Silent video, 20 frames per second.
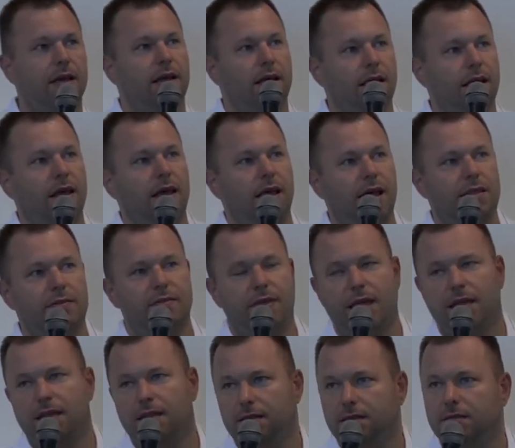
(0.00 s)
mm. and
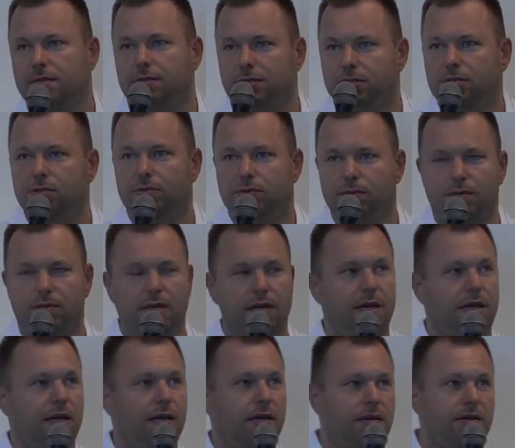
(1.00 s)
then do
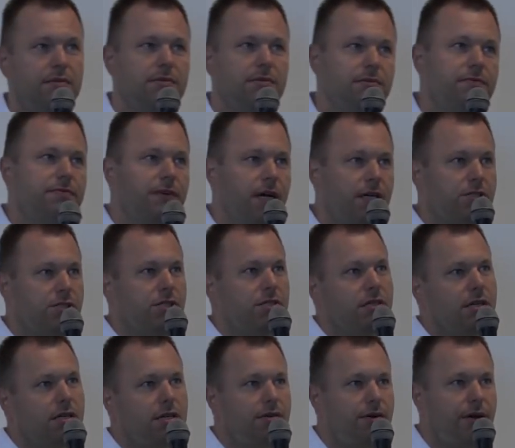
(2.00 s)
the
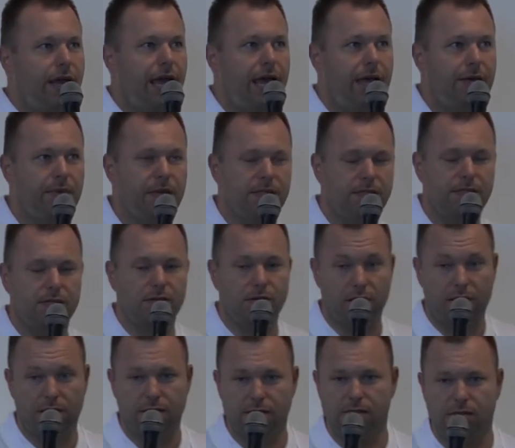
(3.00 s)
functional mm. rehab and so
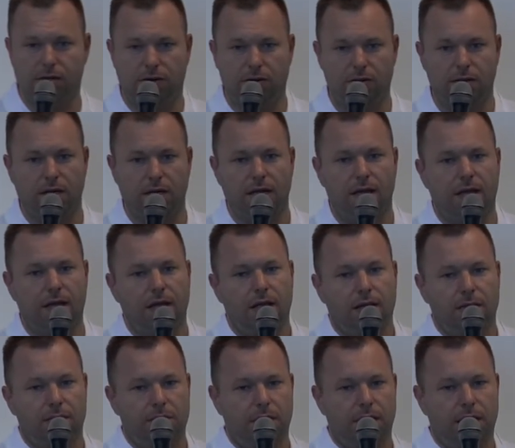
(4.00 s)
on and so on.
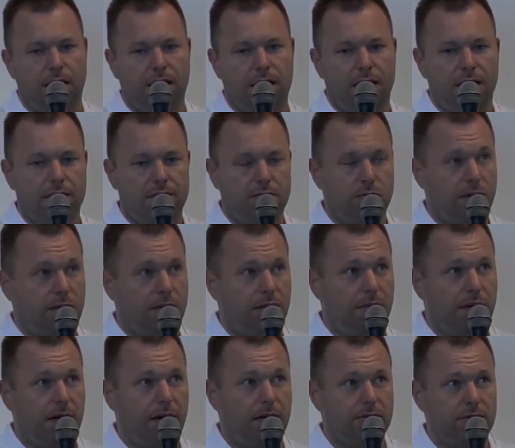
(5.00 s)
But what
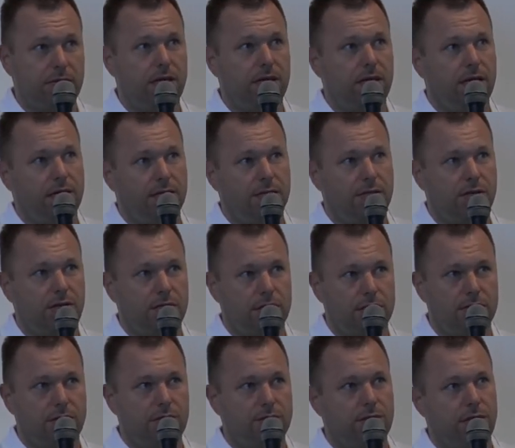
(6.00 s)
about the
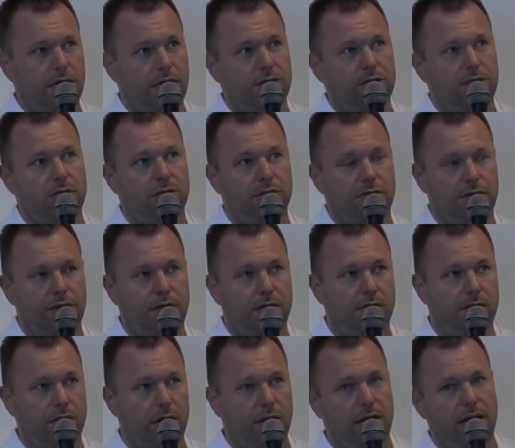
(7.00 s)
external rotation of the
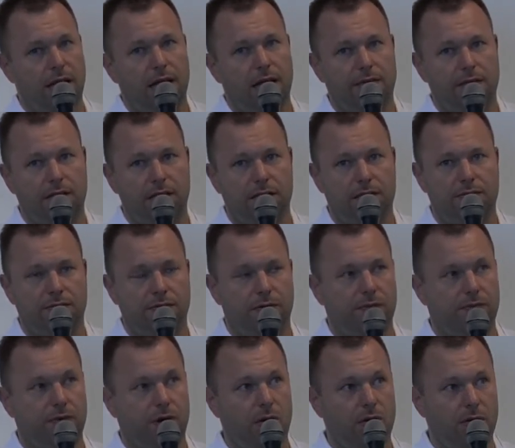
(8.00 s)
overhead athlete
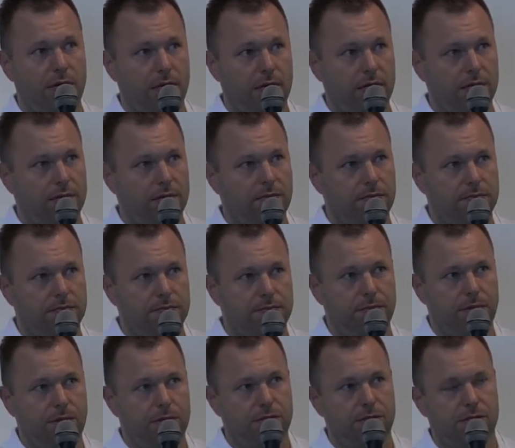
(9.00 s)
for throwing
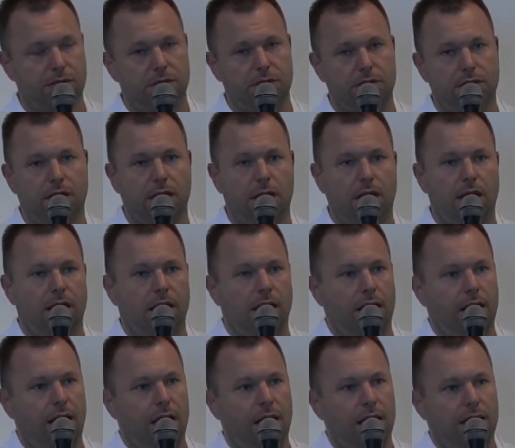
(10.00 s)
mm. person
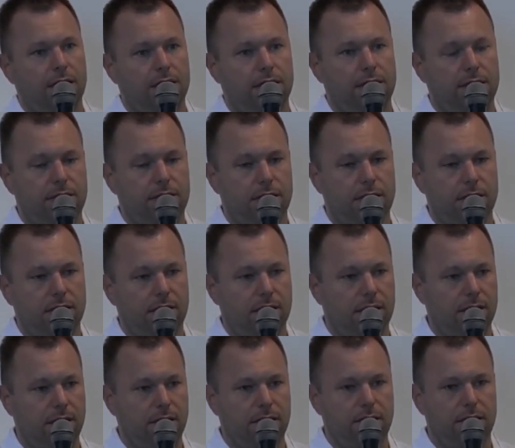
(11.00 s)
and
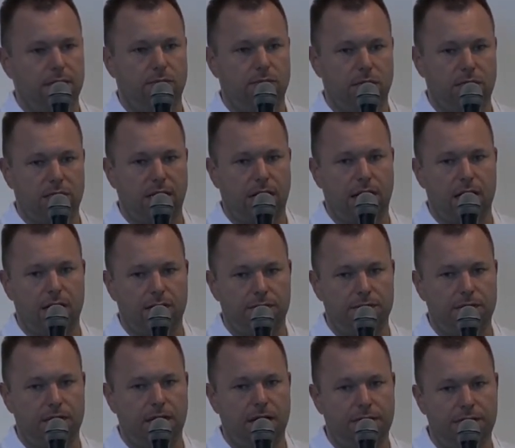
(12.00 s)
uh, what kind
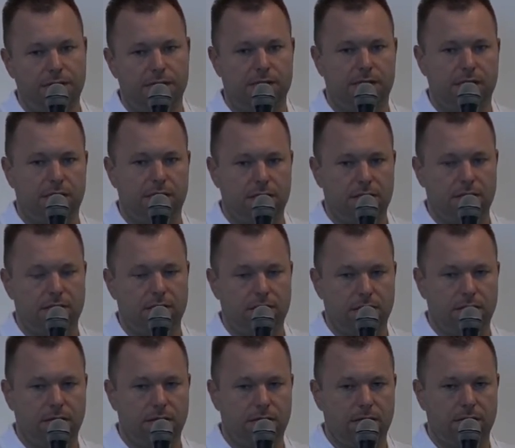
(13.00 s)
of deficit
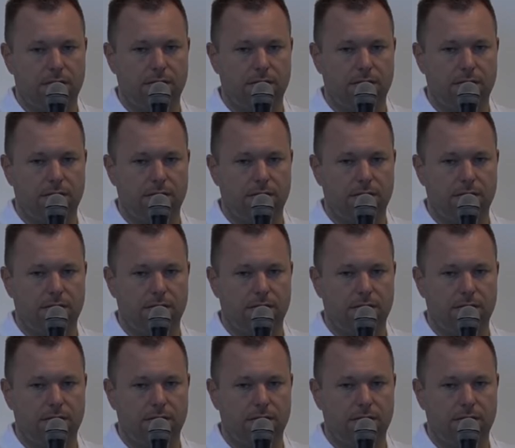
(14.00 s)
uh,